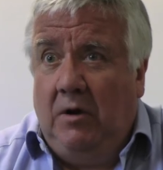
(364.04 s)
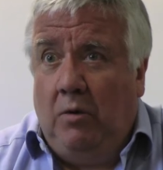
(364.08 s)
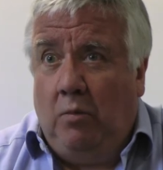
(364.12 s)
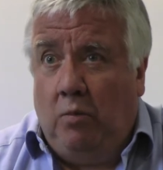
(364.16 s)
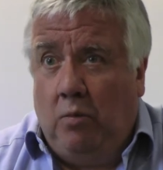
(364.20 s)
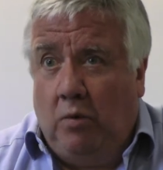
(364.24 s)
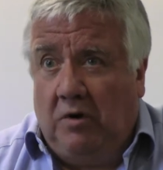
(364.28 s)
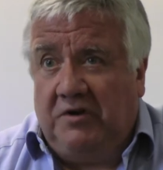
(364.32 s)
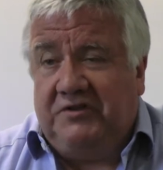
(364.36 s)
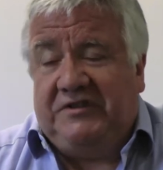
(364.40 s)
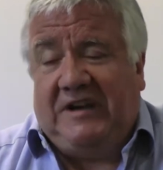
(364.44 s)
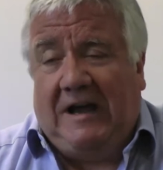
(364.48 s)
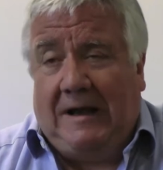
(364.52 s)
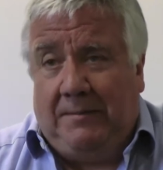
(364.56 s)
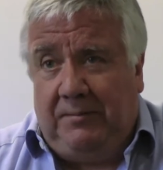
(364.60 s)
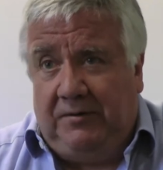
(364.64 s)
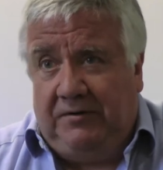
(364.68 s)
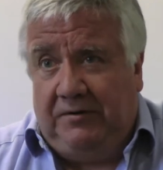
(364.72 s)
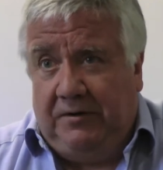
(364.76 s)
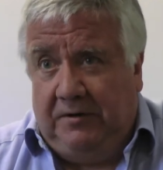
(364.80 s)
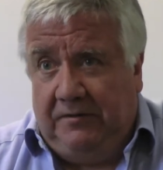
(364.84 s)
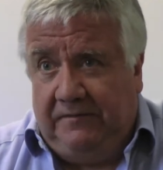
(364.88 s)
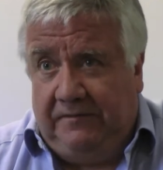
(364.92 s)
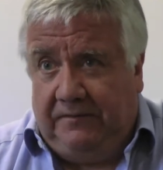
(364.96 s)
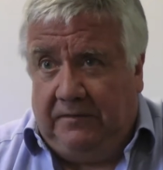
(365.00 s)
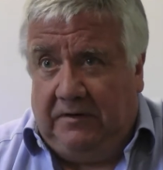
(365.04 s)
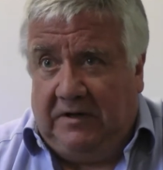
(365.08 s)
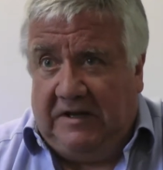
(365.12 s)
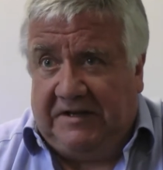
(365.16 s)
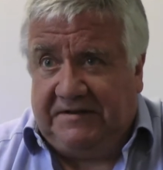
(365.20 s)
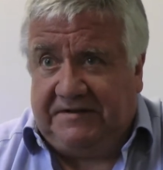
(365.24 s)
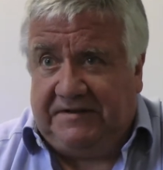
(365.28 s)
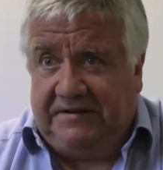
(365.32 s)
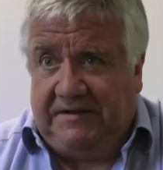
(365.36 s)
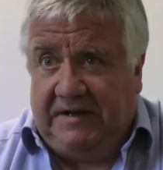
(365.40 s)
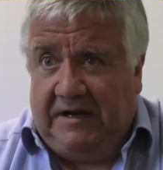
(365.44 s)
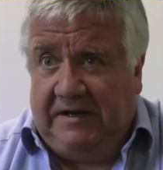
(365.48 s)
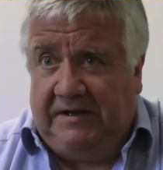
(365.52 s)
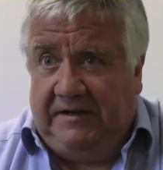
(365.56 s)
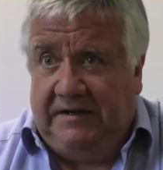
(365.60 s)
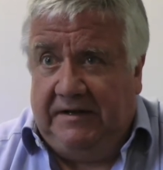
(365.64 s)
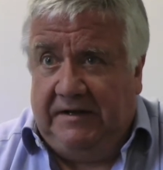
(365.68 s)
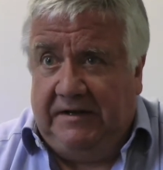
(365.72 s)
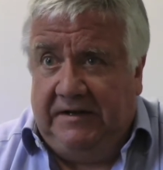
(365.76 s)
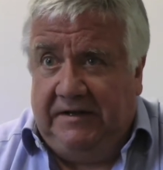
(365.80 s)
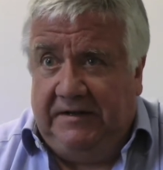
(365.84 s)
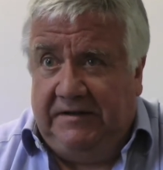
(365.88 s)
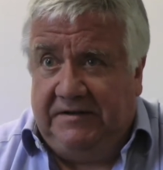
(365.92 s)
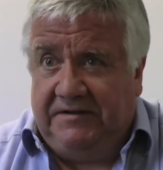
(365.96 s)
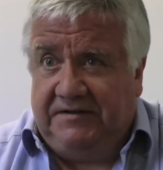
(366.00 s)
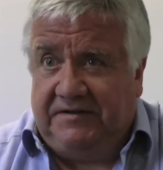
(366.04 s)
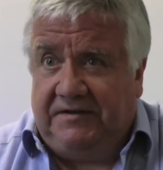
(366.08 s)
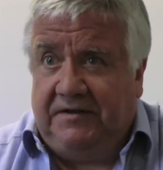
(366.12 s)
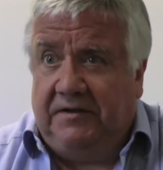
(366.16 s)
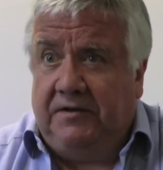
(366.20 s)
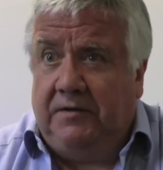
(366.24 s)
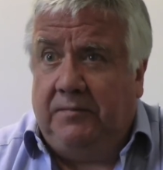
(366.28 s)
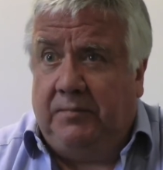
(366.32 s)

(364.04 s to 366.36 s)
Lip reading: What's happened over the last decade is that